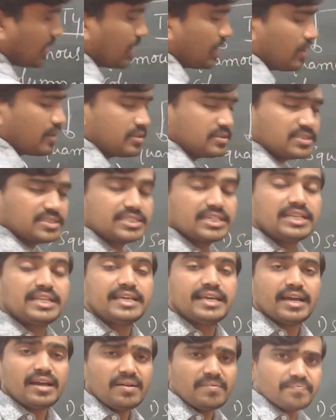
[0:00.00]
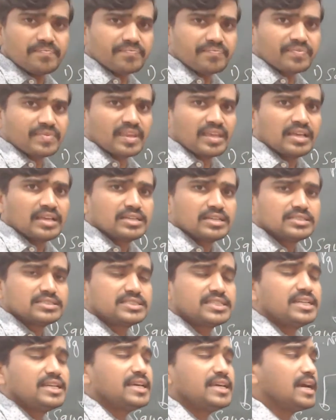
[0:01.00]
Heard cilia?
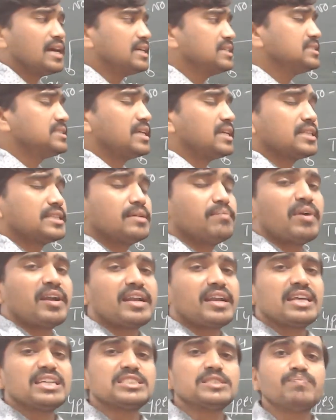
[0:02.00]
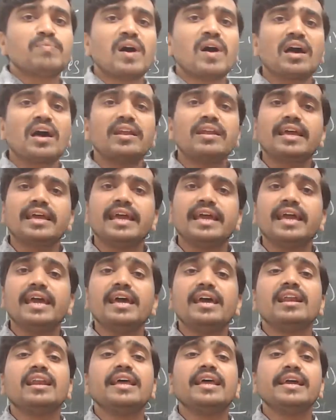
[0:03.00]
Cilia is nothing but a small
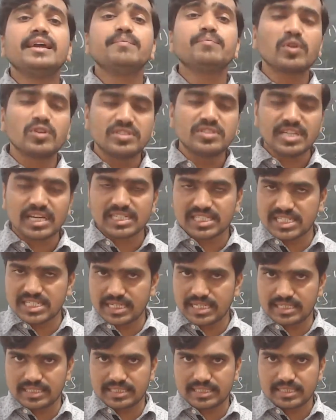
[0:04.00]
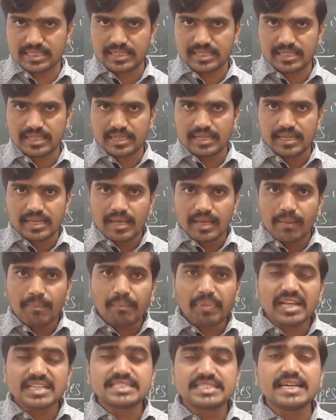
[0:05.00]
hair-like projections
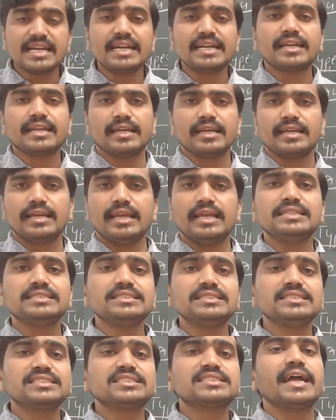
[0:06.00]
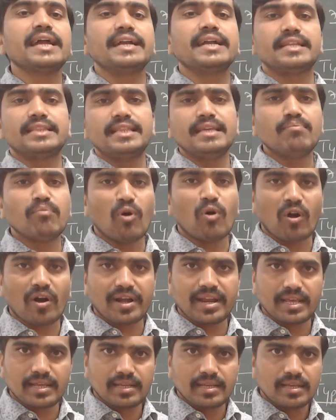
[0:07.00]
present inside the
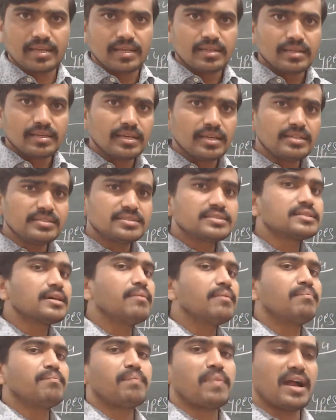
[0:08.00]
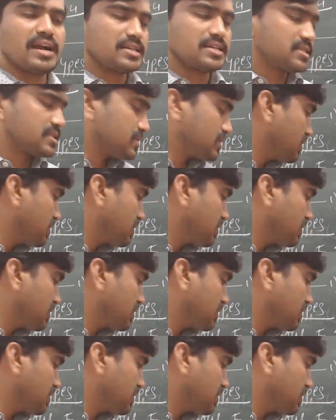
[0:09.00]
body in some parts.